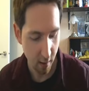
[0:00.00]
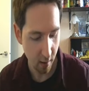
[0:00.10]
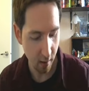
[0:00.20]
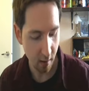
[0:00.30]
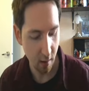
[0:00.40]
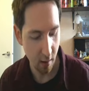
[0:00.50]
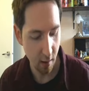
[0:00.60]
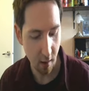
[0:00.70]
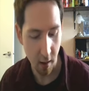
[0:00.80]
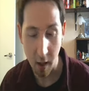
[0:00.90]

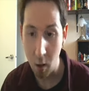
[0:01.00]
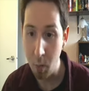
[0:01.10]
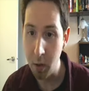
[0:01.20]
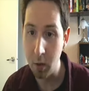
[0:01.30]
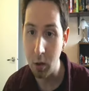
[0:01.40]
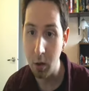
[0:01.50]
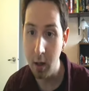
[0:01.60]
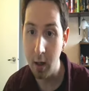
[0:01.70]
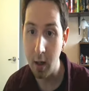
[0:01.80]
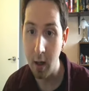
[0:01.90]
I hope you enjoy it.